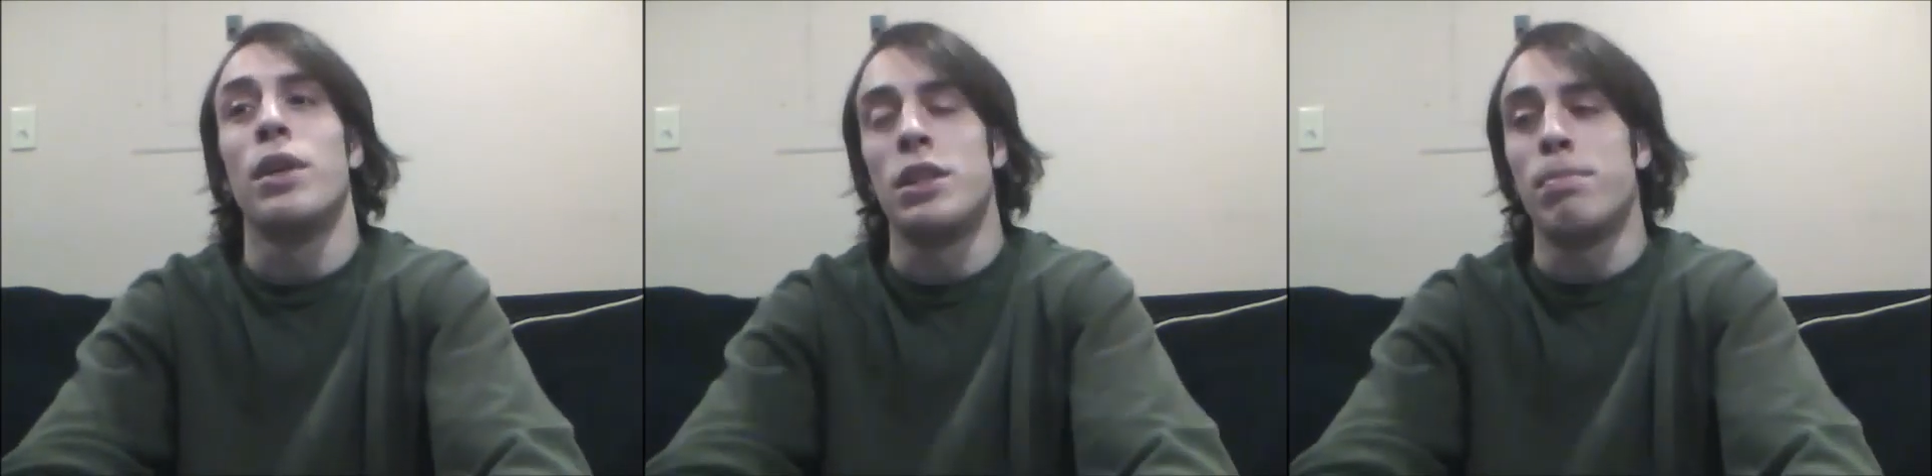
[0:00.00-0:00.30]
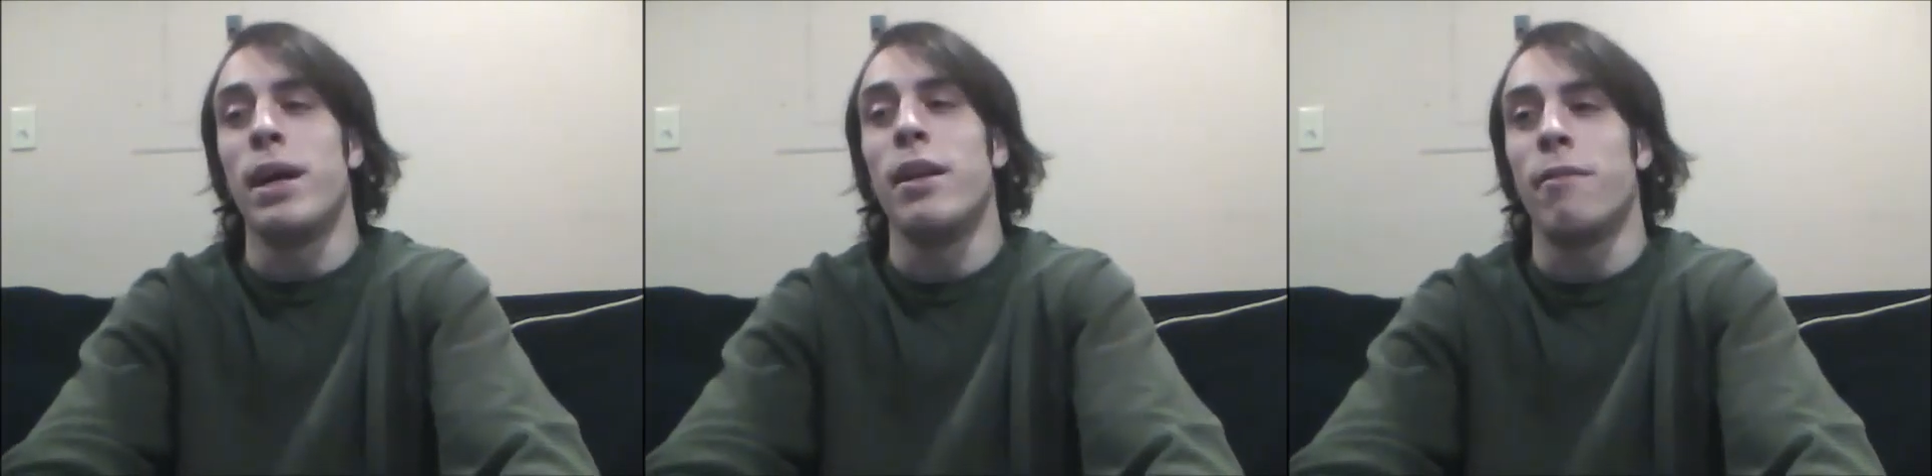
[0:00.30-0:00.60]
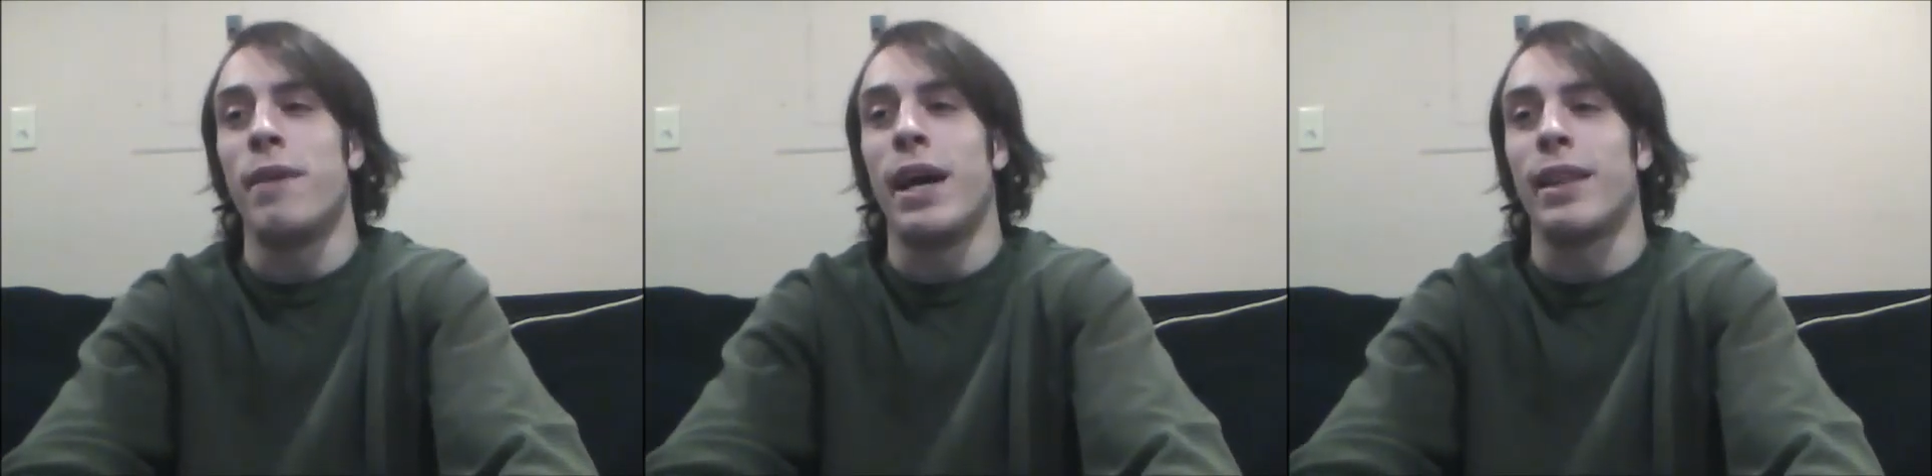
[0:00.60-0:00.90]
in spite of the
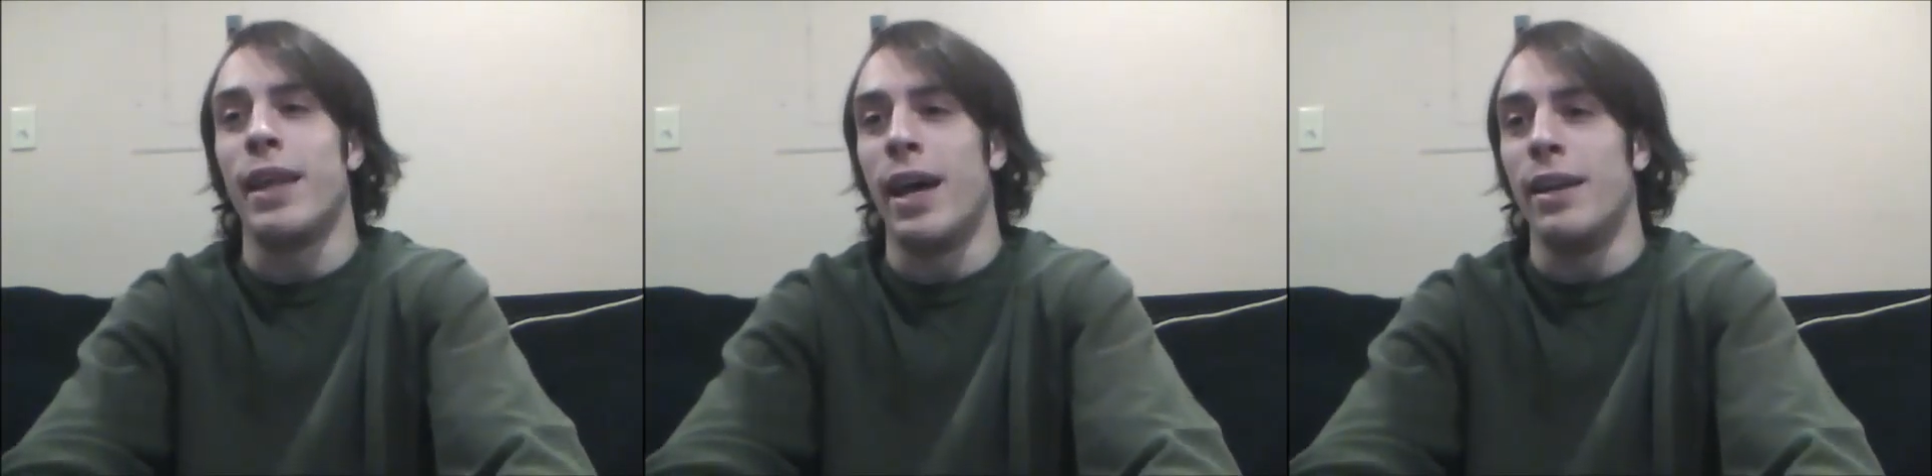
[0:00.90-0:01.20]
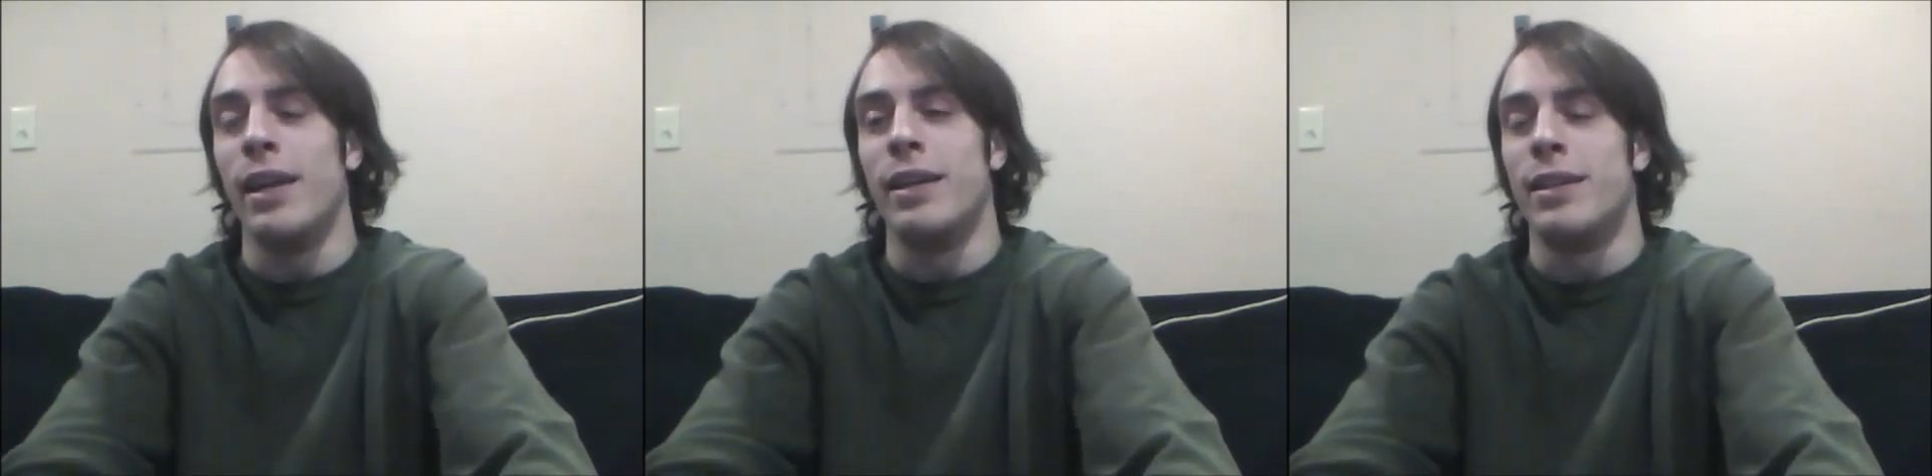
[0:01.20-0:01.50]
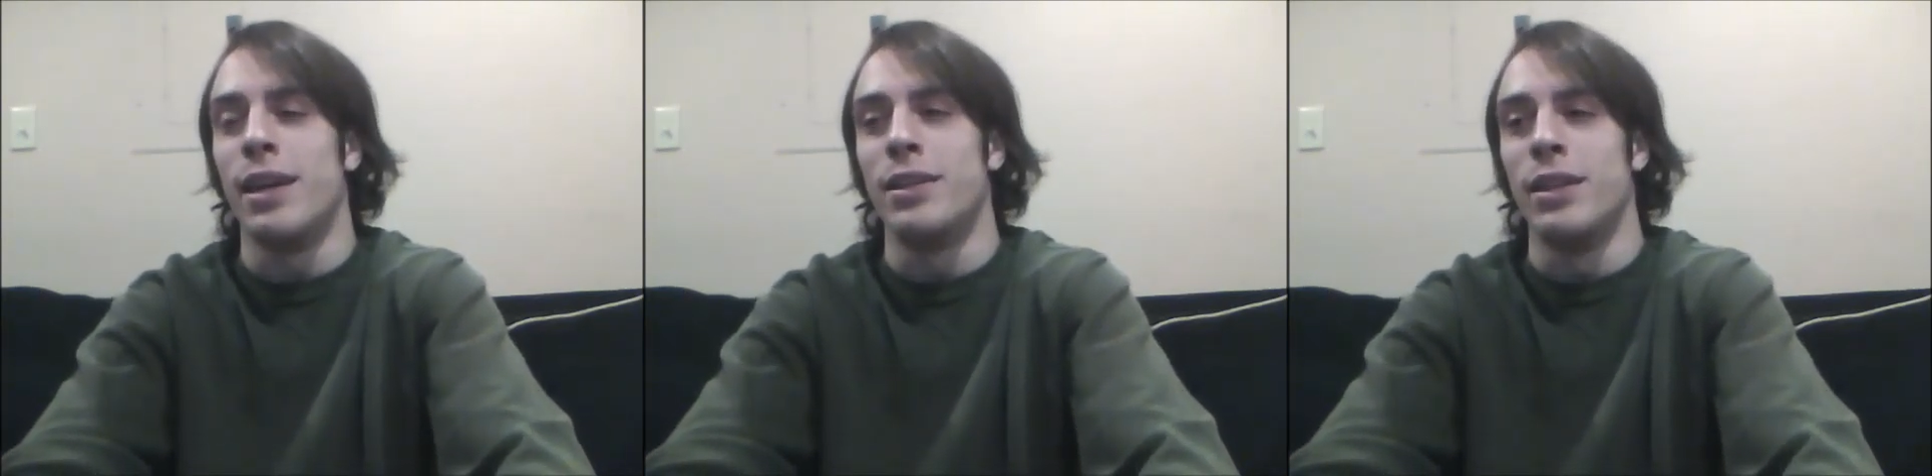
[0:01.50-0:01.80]
fact that it
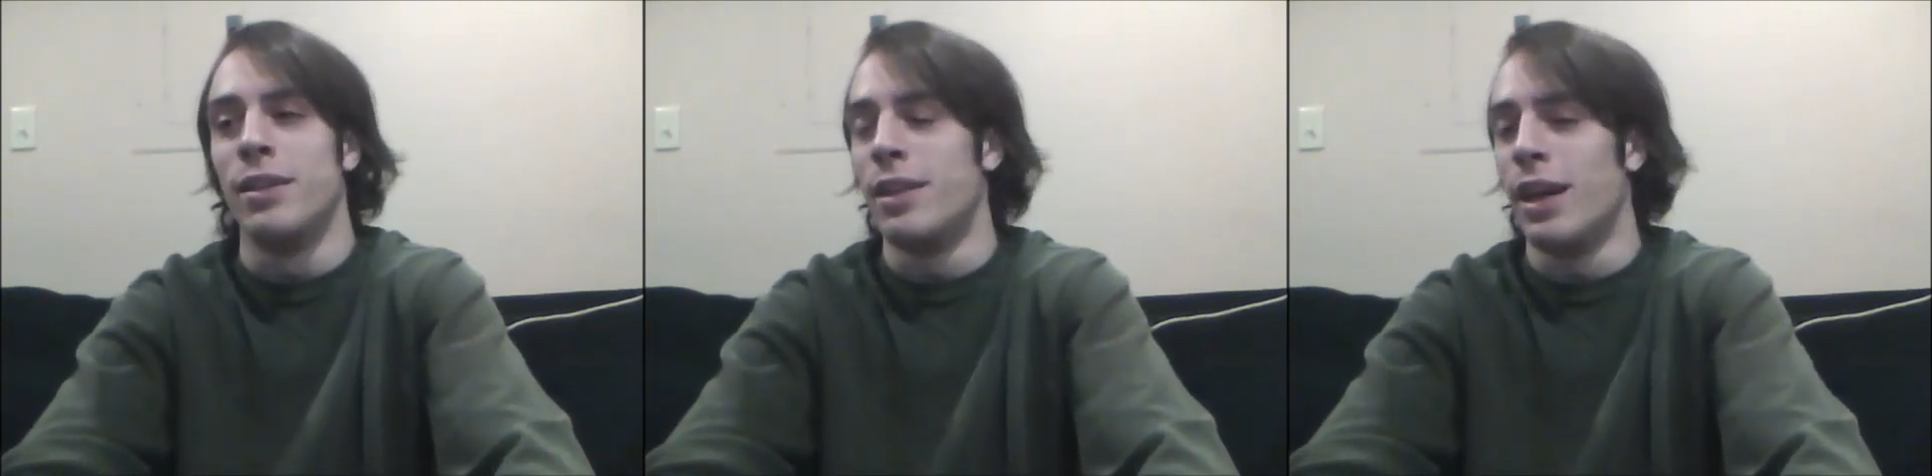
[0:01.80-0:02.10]
doesn't